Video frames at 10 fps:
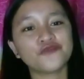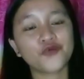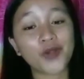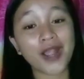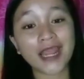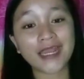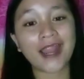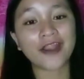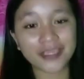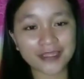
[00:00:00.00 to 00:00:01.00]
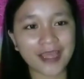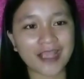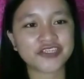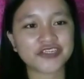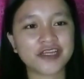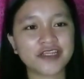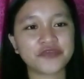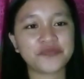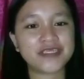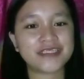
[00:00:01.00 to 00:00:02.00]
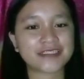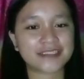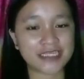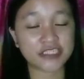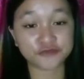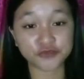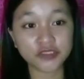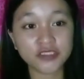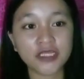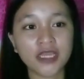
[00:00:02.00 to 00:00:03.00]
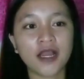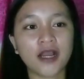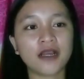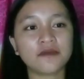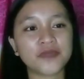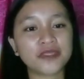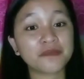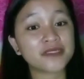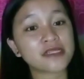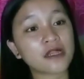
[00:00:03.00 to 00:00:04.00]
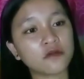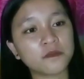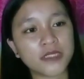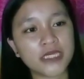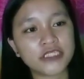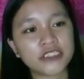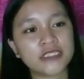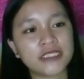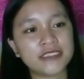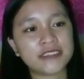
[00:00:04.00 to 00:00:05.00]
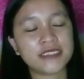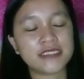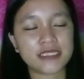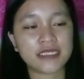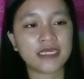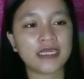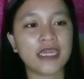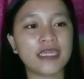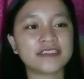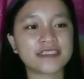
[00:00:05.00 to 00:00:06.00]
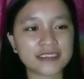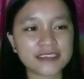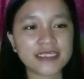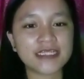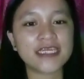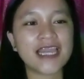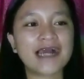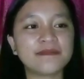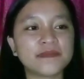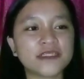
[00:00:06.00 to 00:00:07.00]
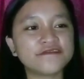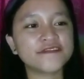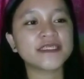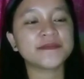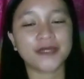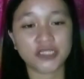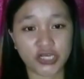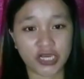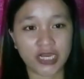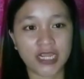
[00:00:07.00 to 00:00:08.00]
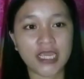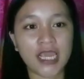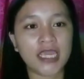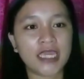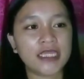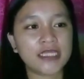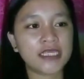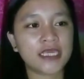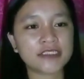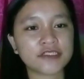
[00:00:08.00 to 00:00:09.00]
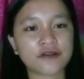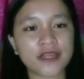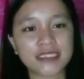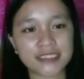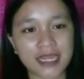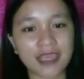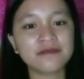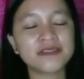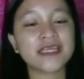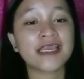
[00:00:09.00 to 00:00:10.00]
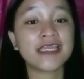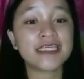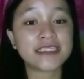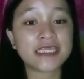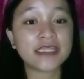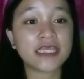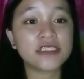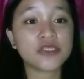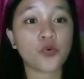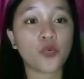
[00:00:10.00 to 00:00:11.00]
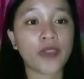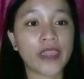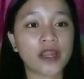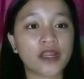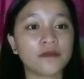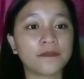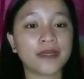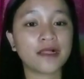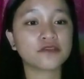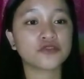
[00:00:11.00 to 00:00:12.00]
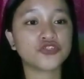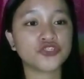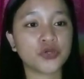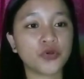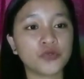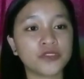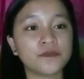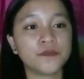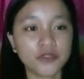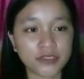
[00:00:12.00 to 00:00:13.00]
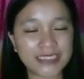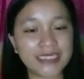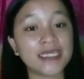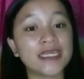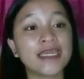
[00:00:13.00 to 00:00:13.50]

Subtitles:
For an architecture to be successful, it must accomplish this in aesthetically uplifting manner. In historic times, cities were built to show the beauty,